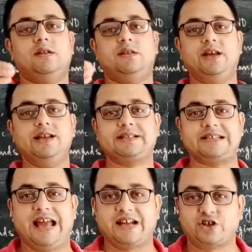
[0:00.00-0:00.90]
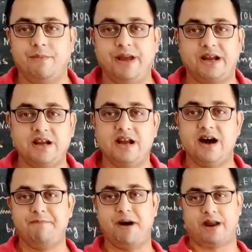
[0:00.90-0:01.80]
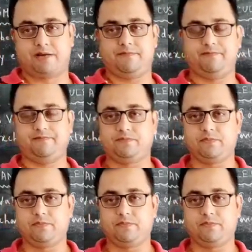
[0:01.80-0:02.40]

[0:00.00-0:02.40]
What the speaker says: These atomic numbers